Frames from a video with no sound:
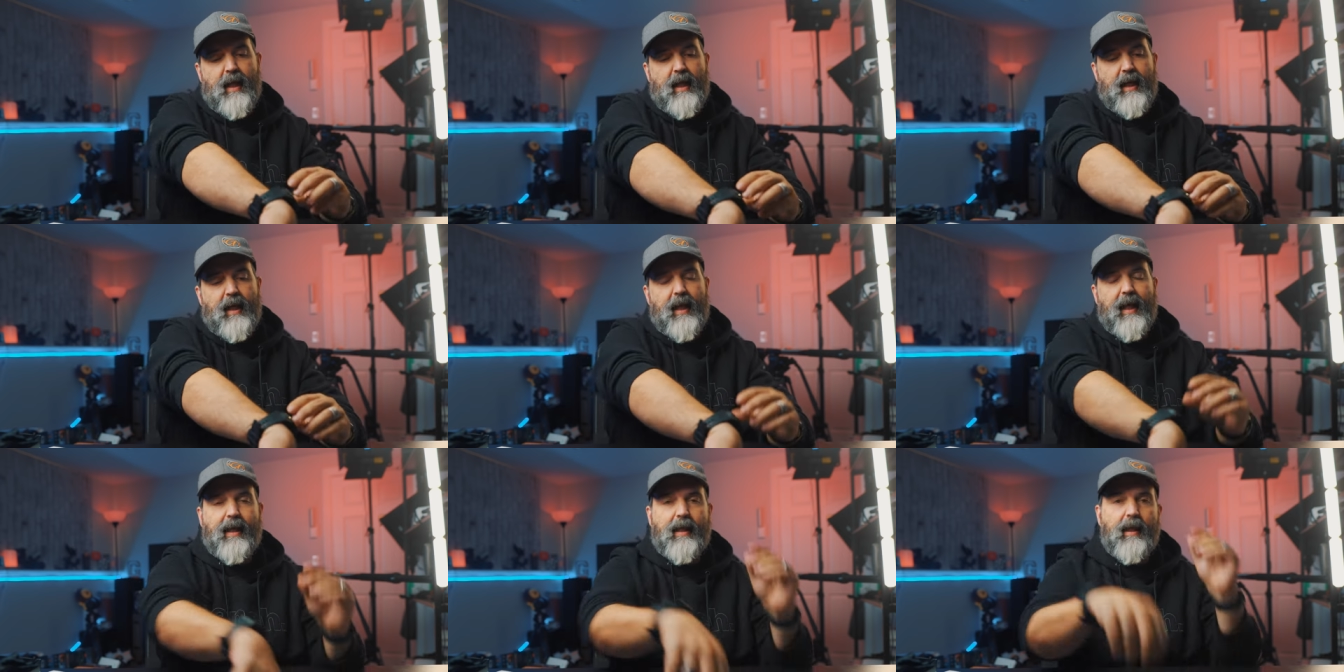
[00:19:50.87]

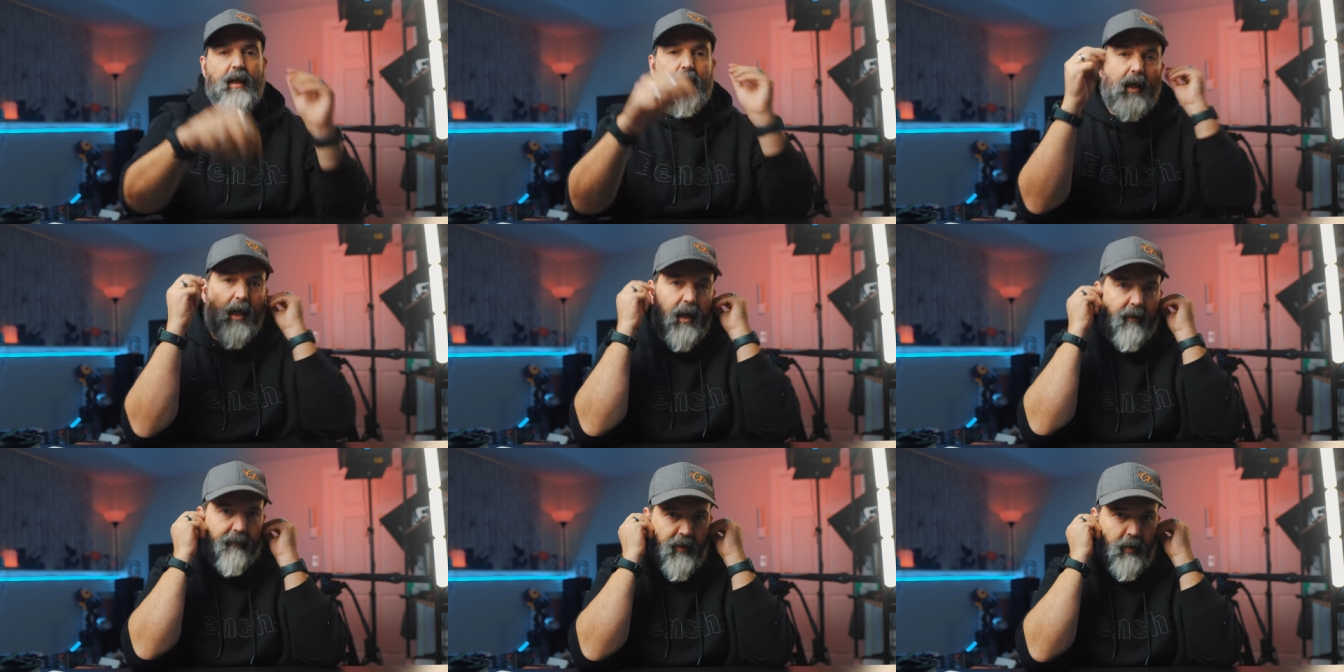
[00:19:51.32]
like,
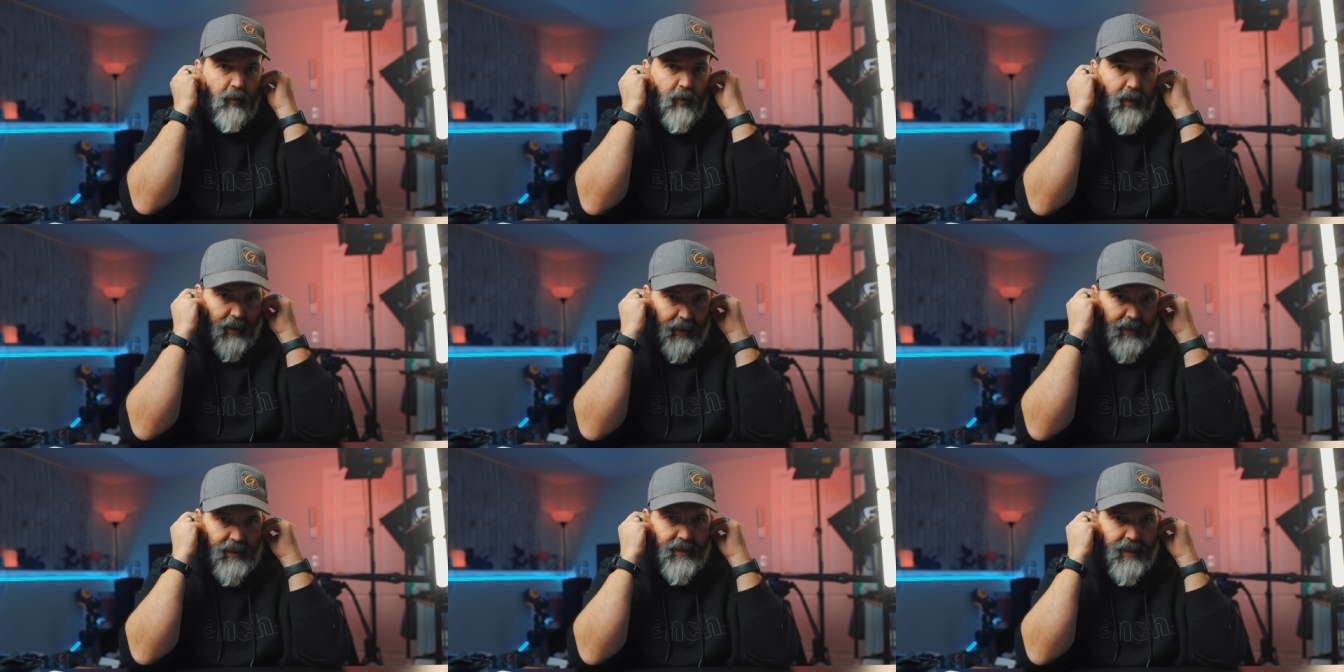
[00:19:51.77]
if you were
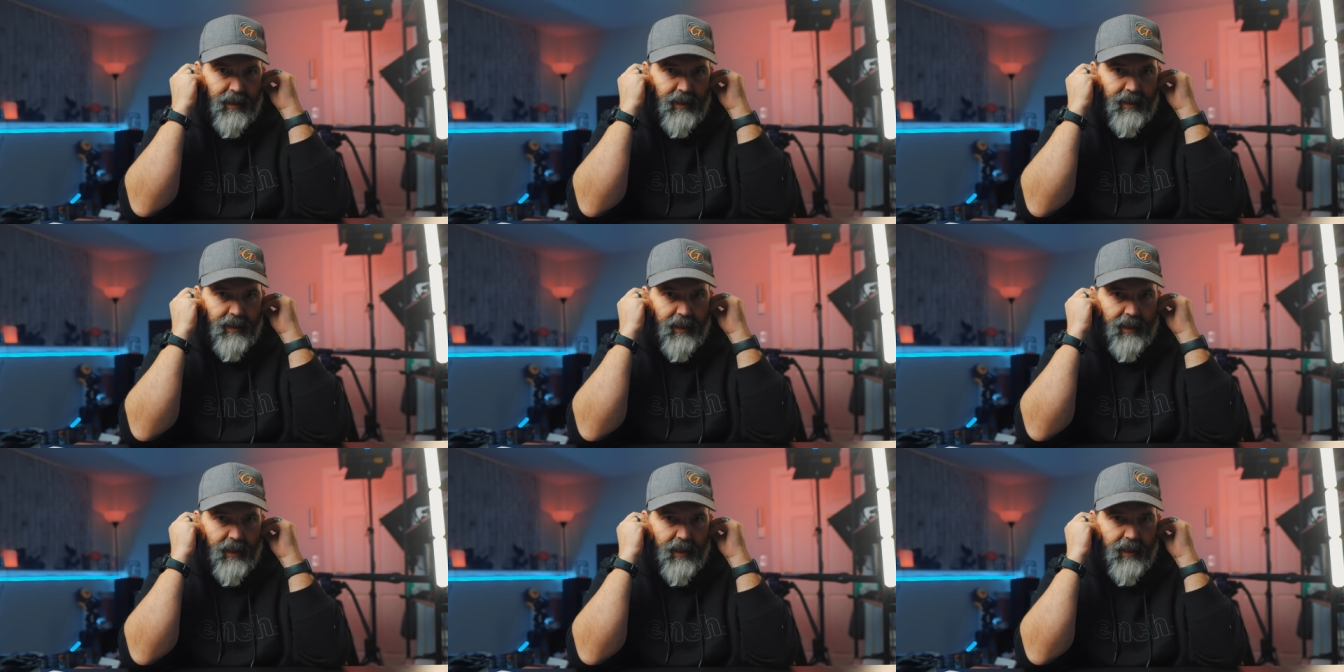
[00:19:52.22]

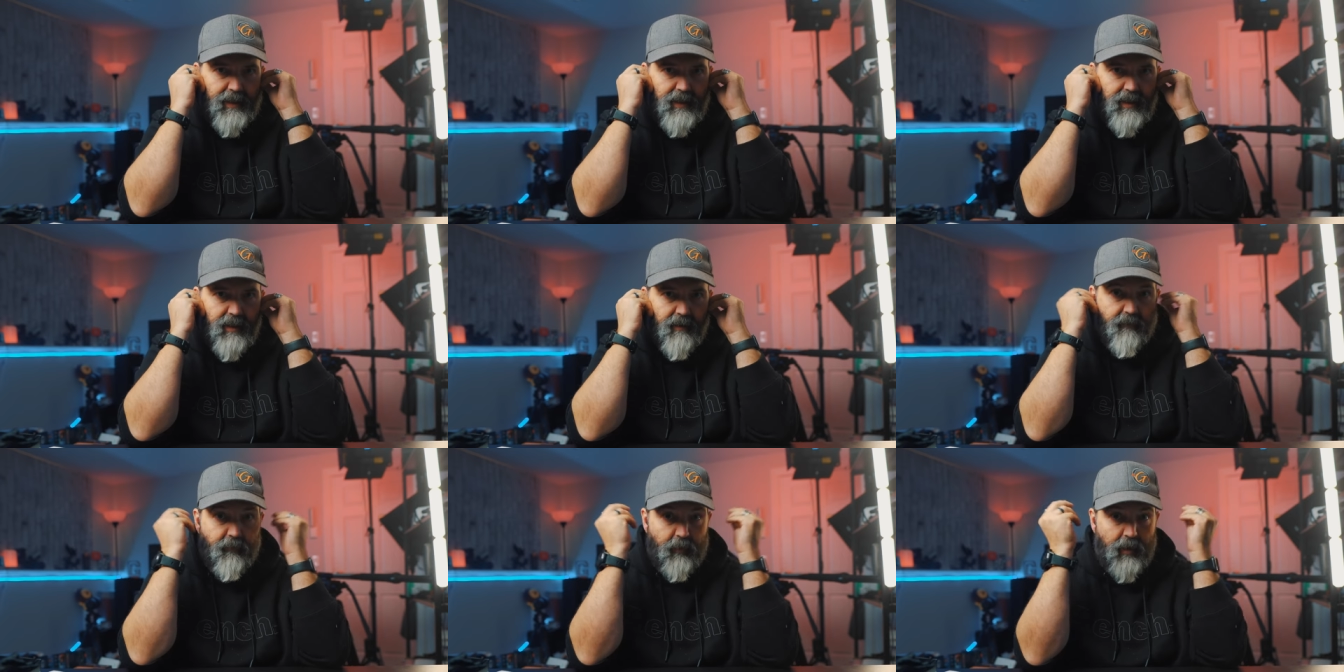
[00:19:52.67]
listening to
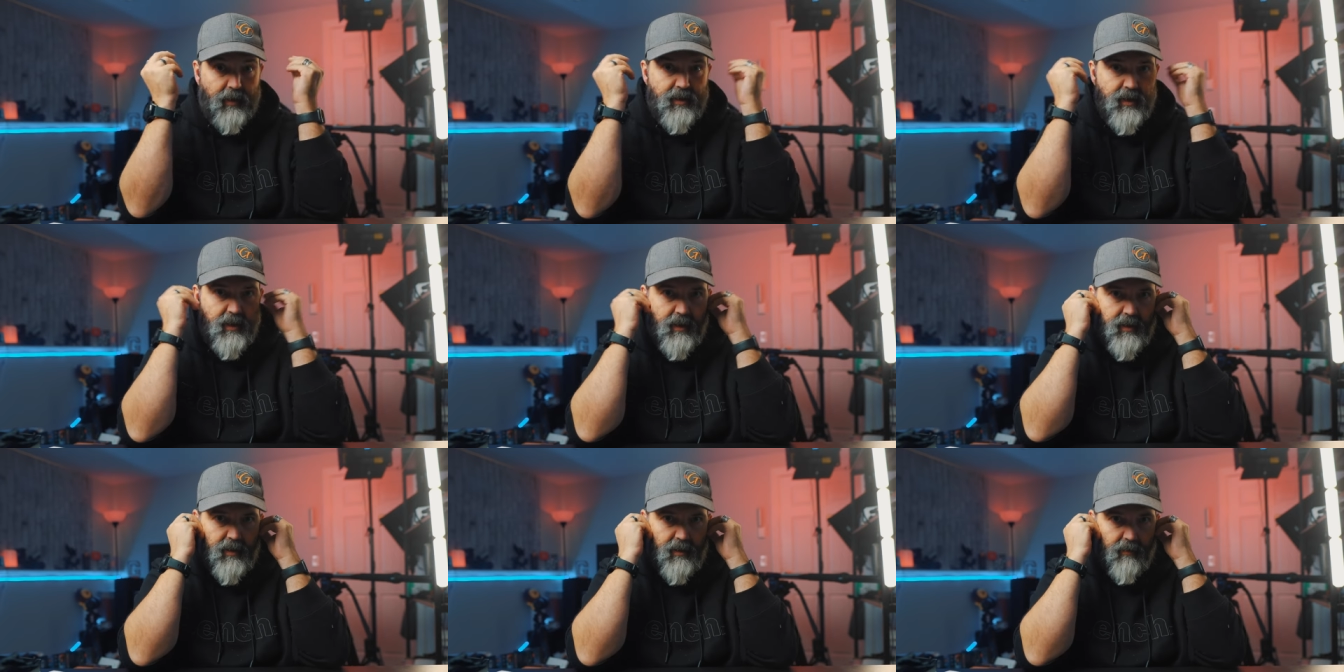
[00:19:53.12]
these, for
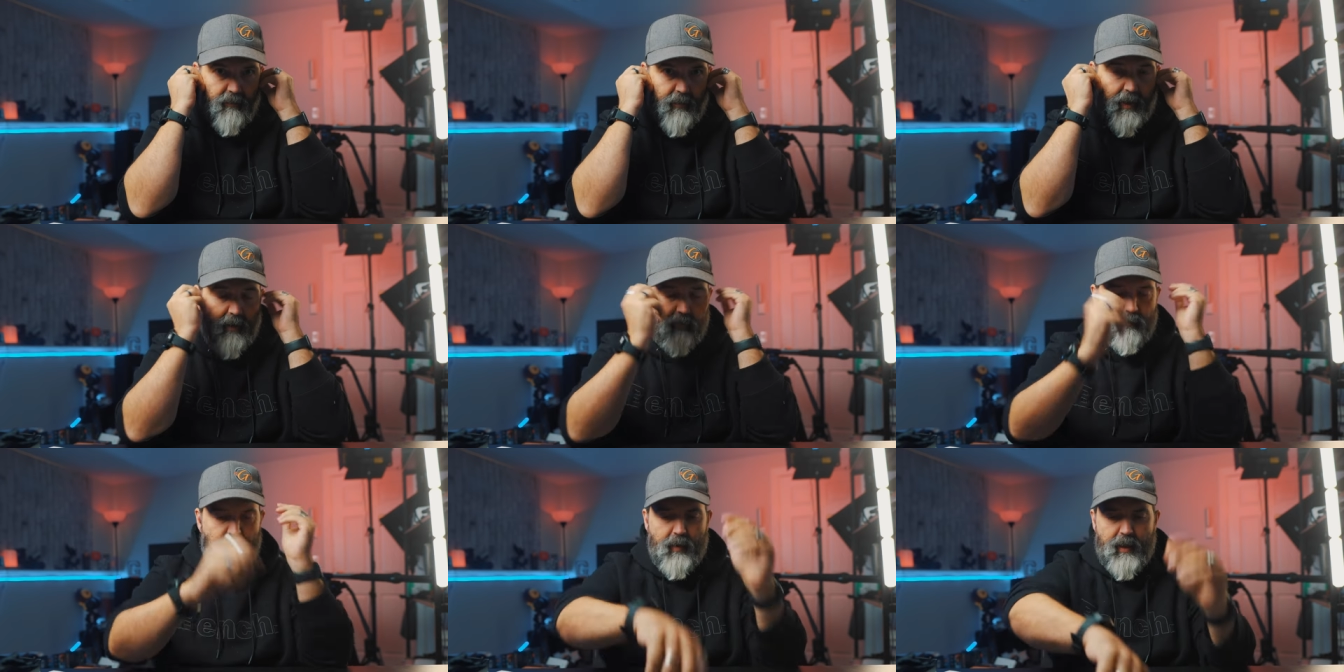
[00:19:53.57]
instance,
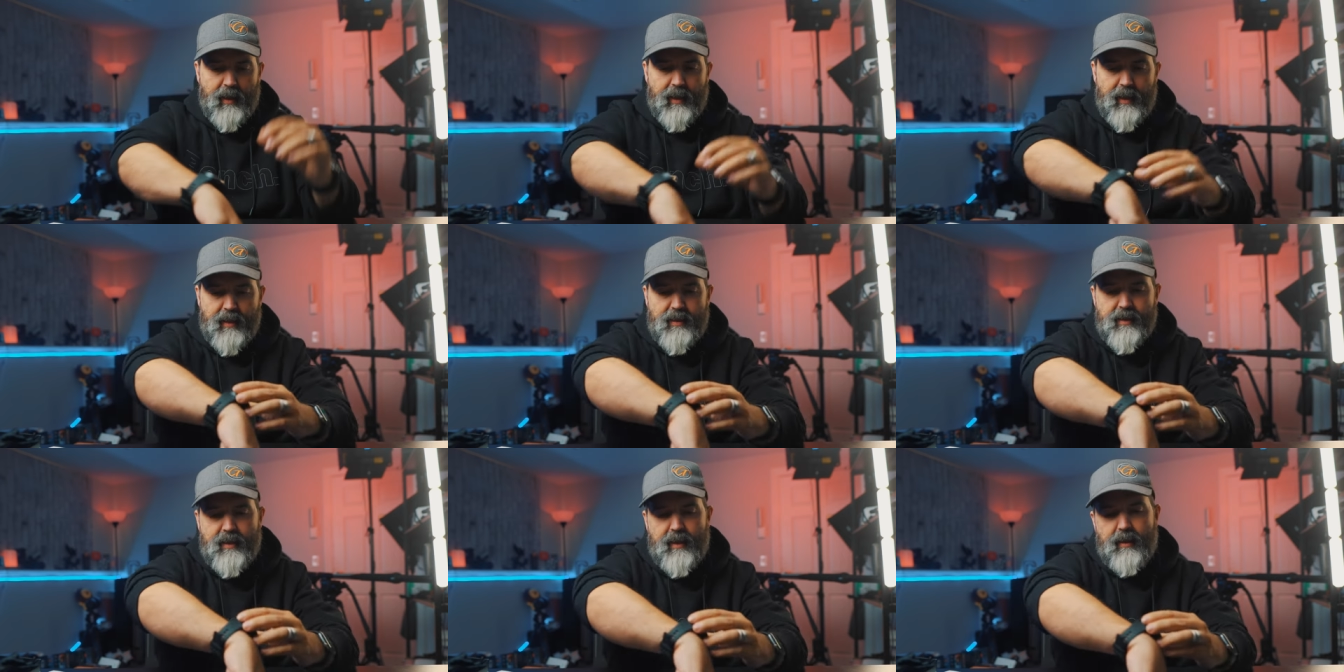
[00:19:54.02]
right, really
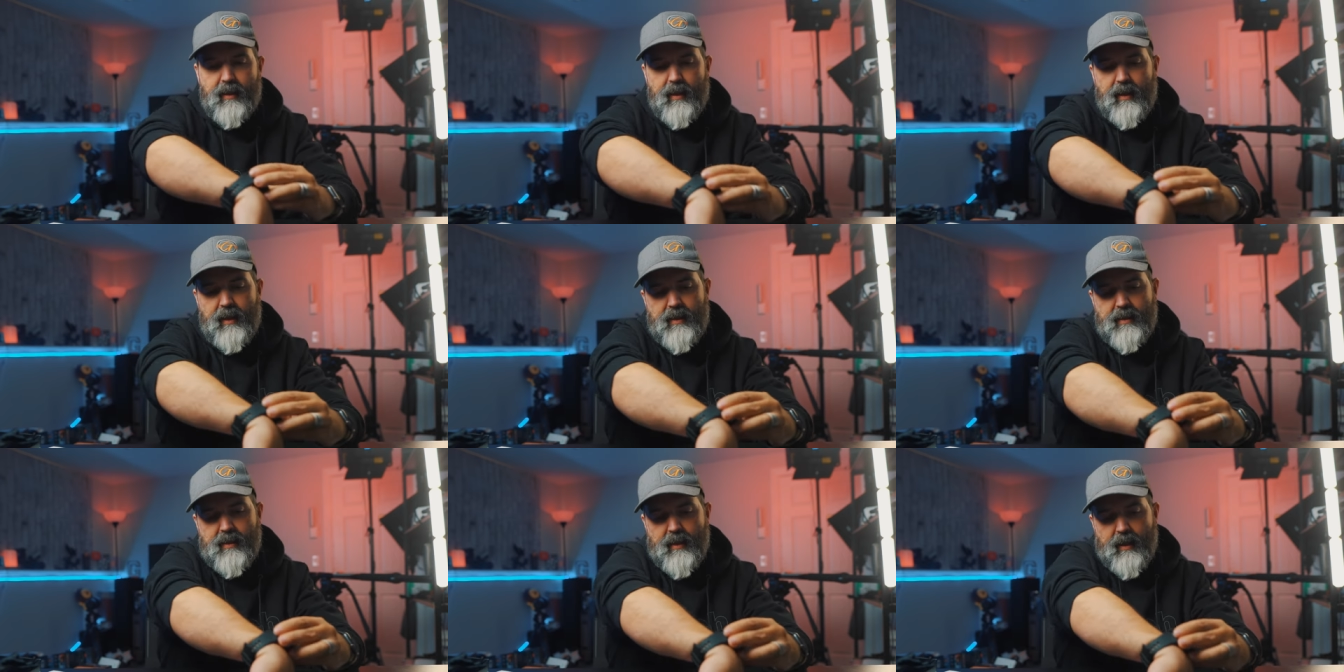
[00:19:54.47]
listening to
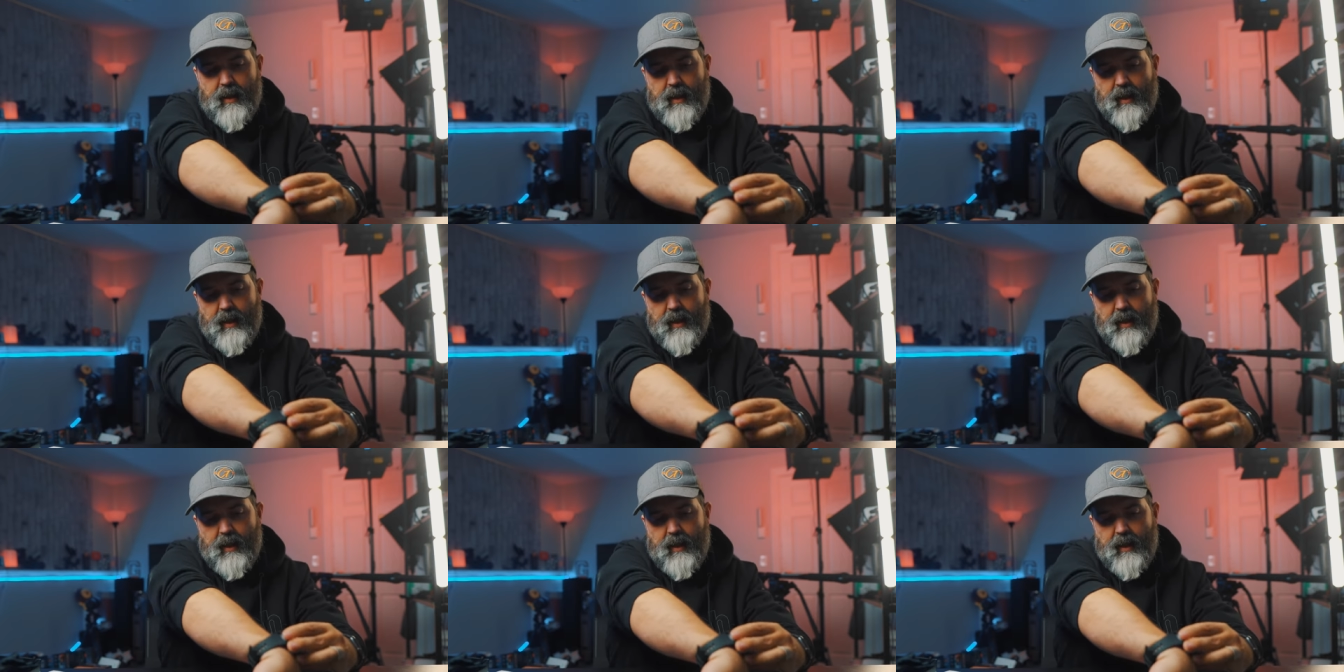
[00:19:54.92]
these,